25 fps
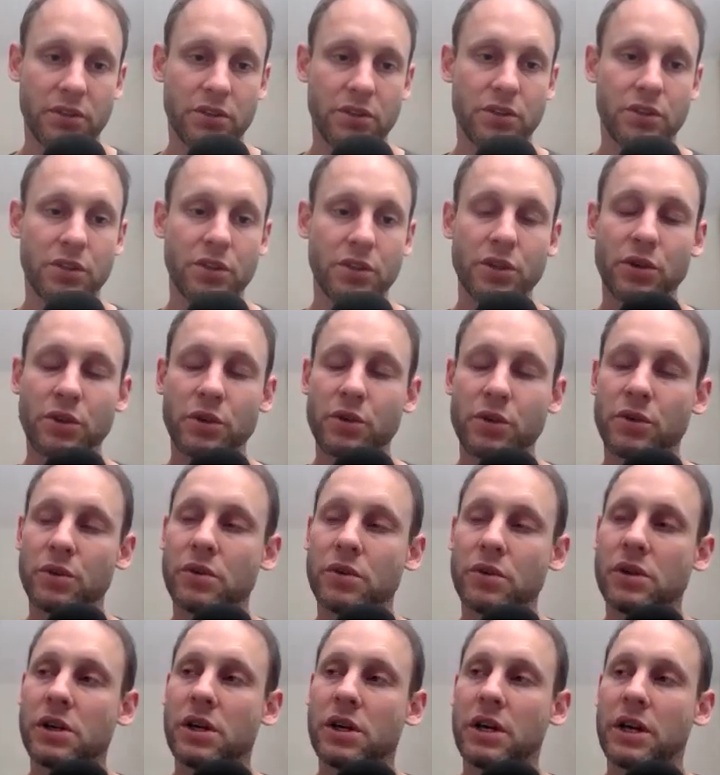
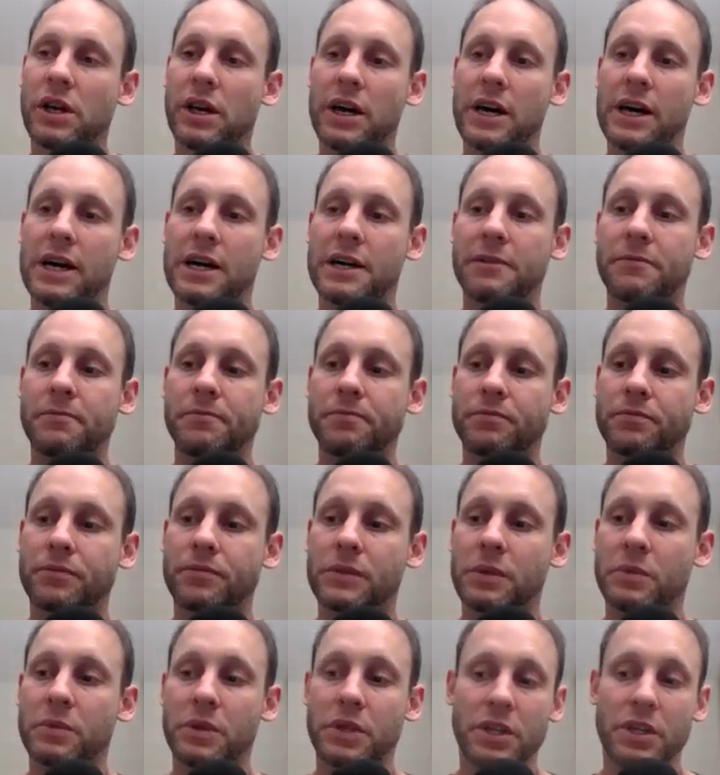Two,
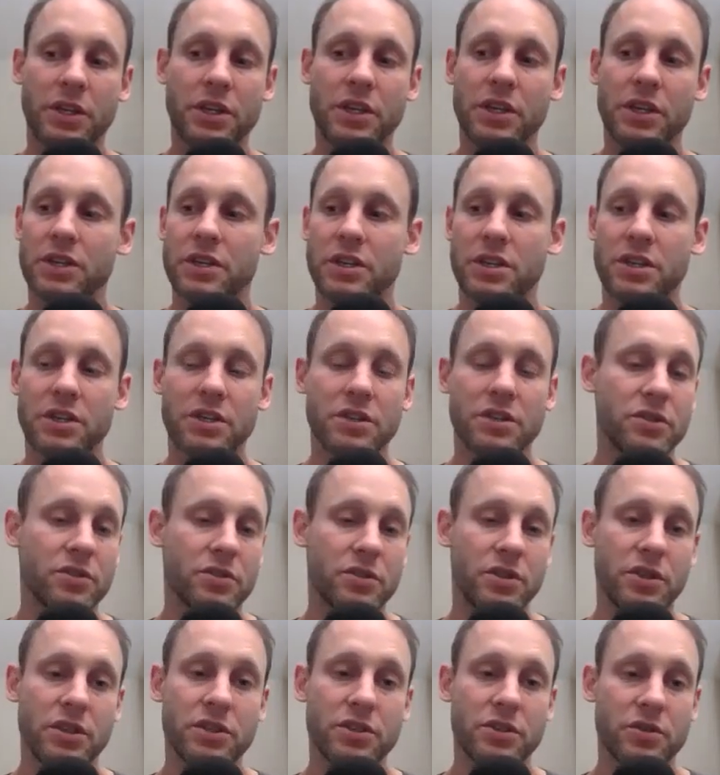I mean,
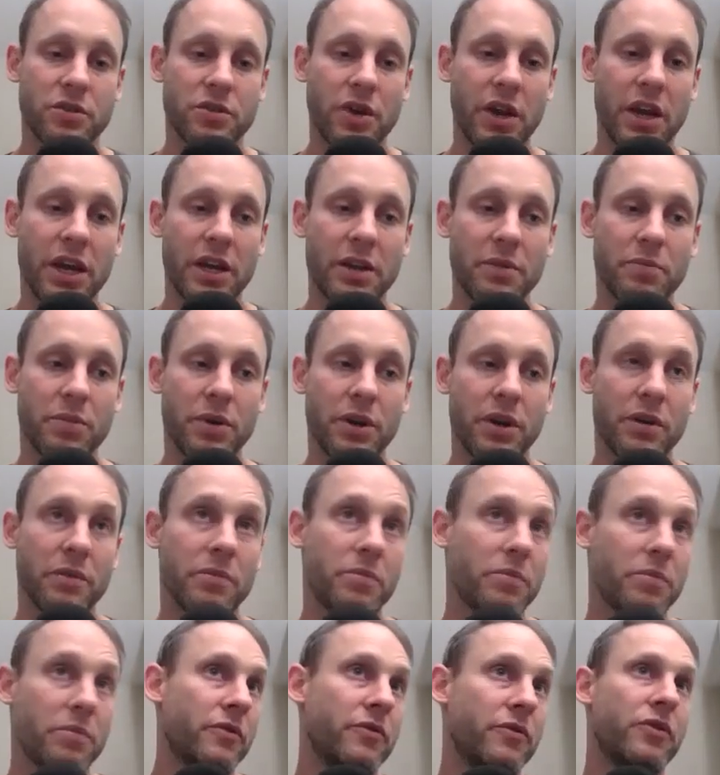he's great. But
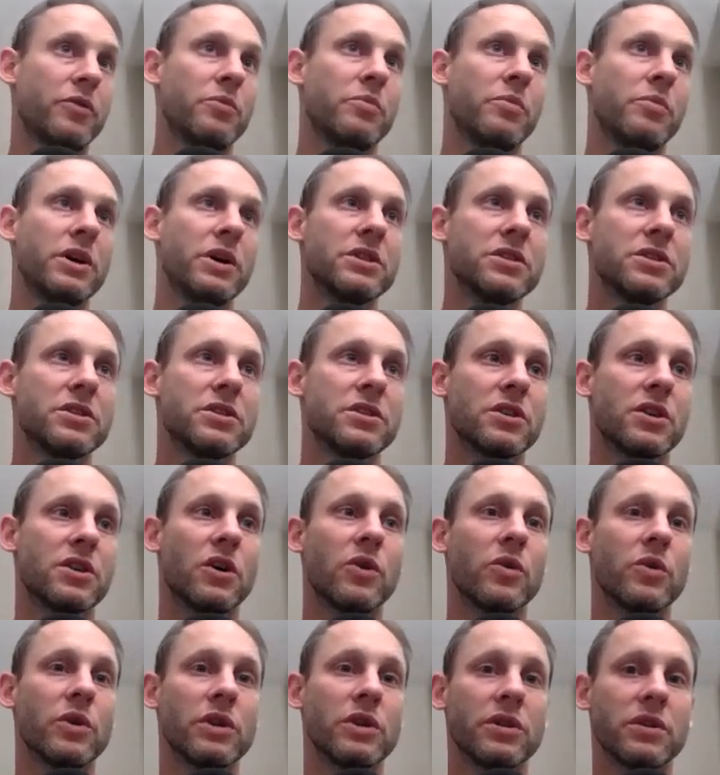a few months
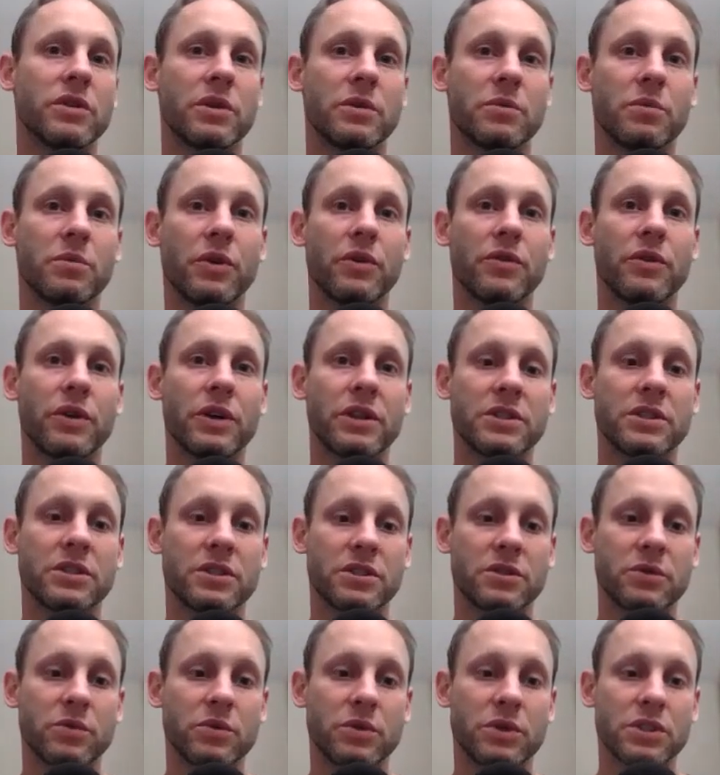ago, when the bull run
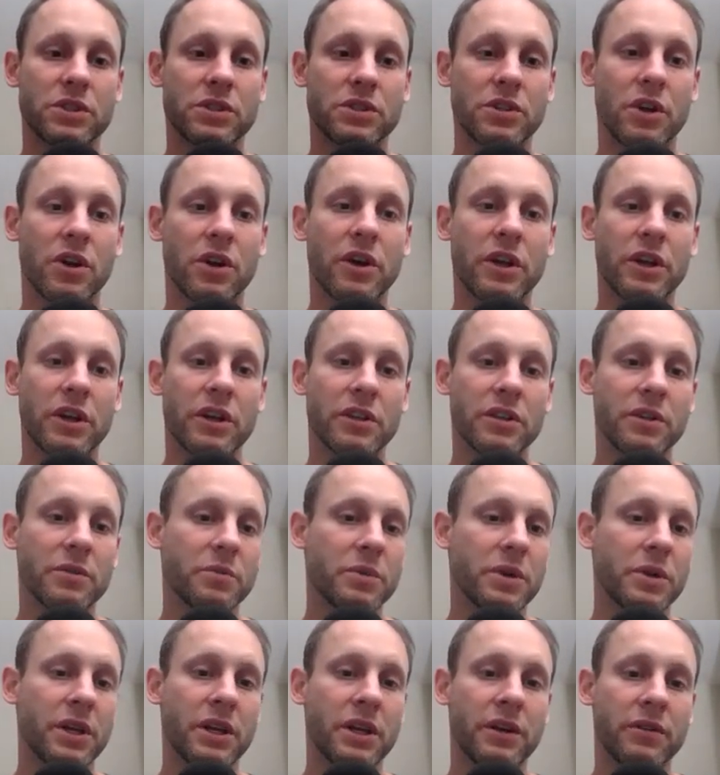was starting in the
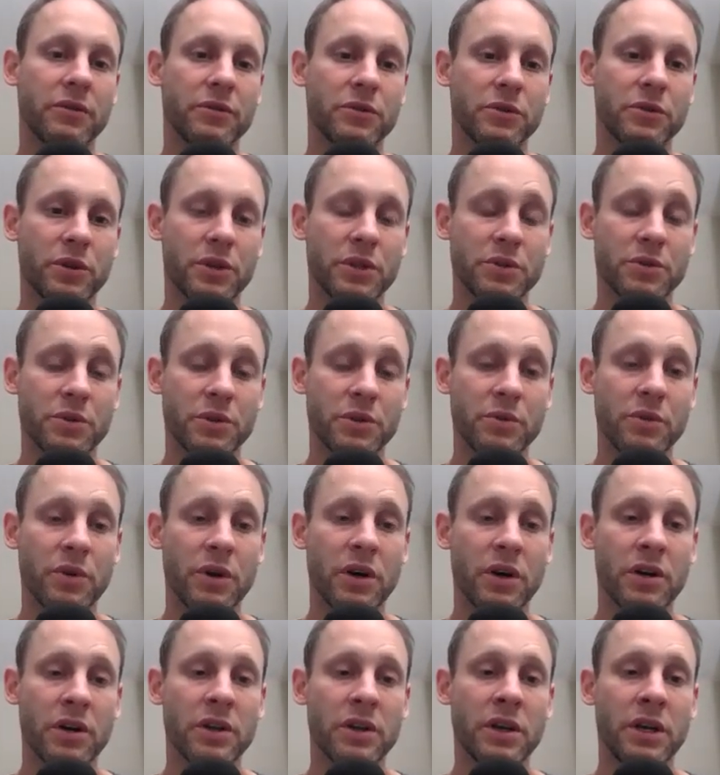beginning of
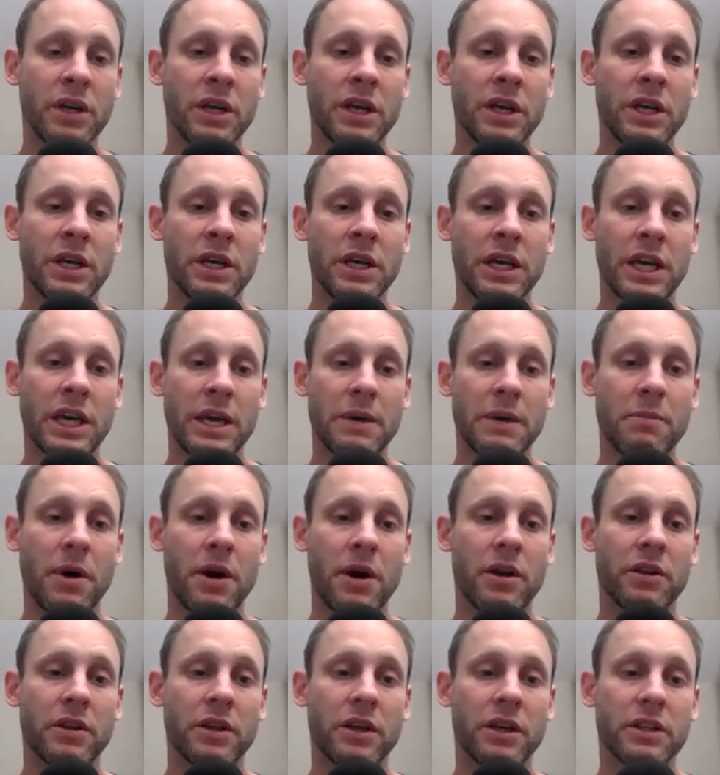2021, he came
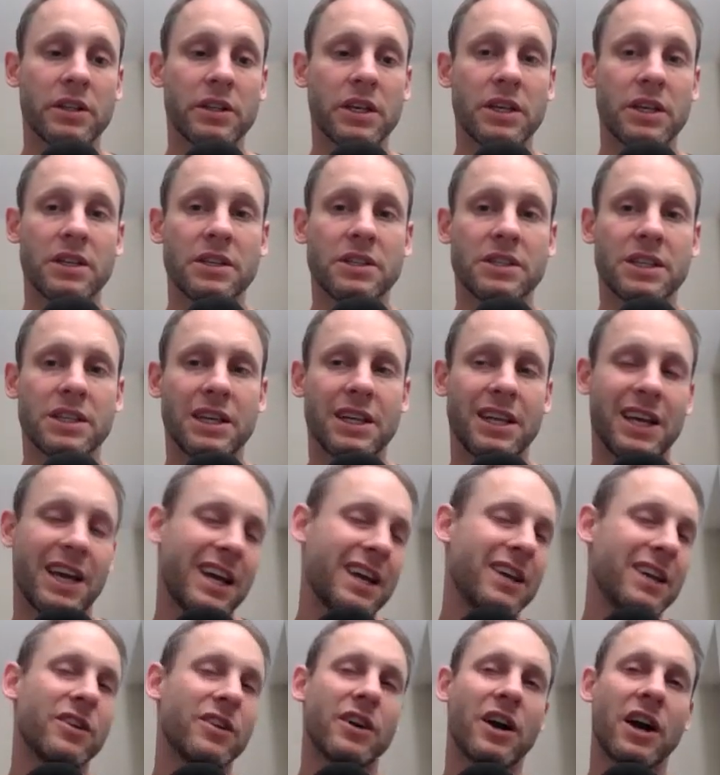out on LinkedIn and said,
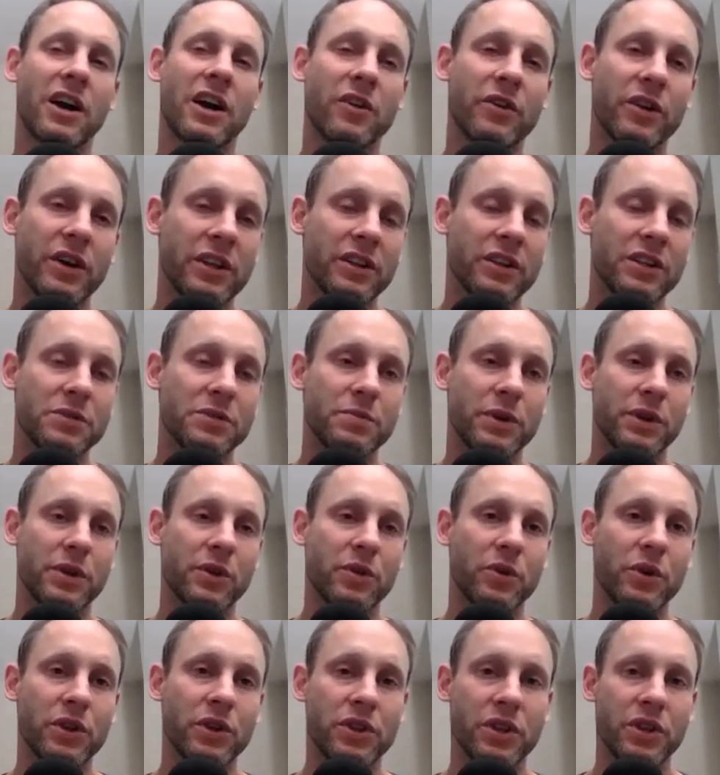"Hey, look, I don't get this
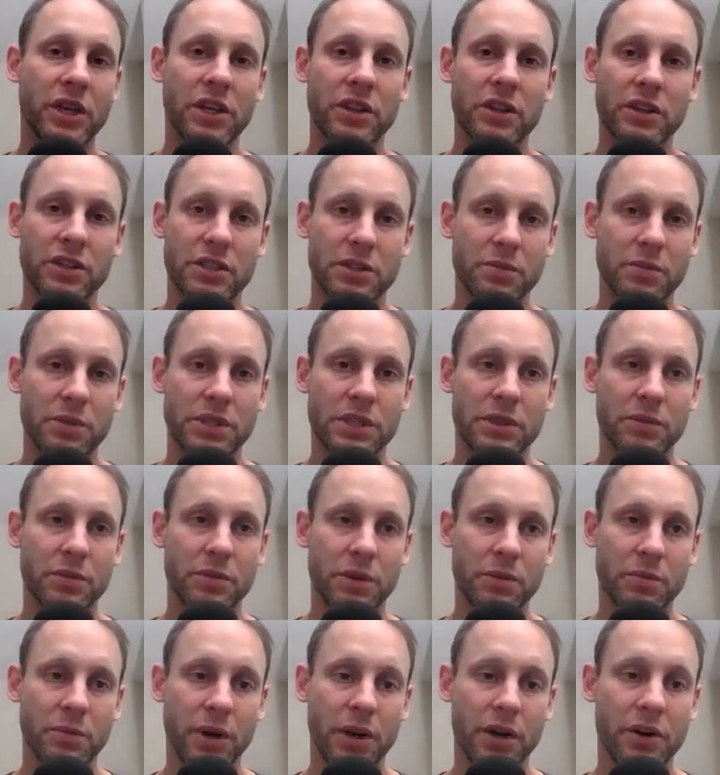Bitcoin thing. There's gonna be
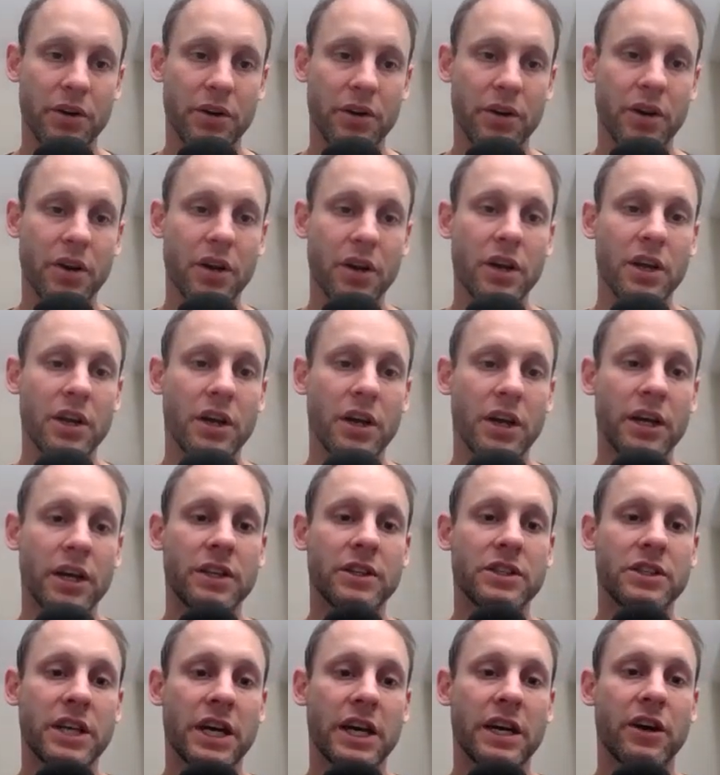something better
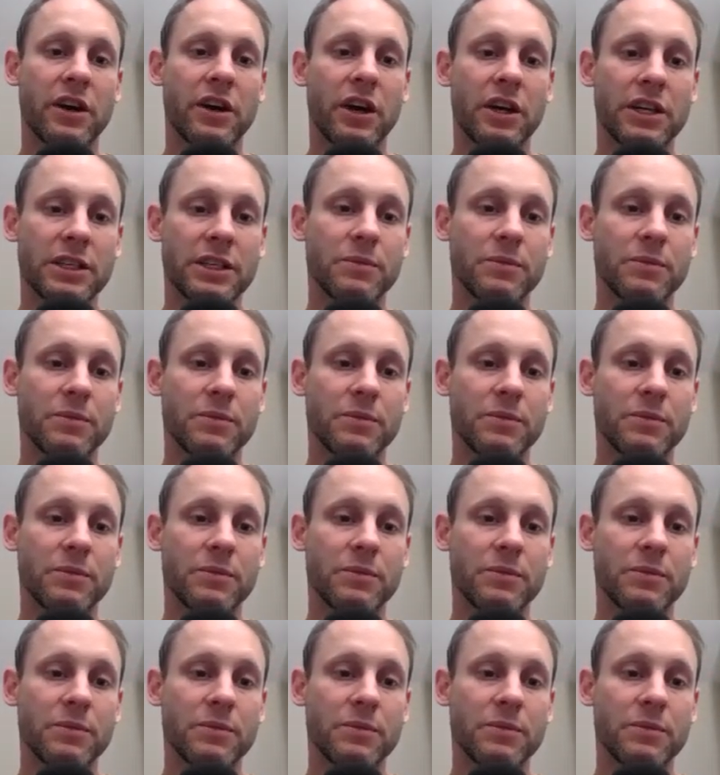in tech.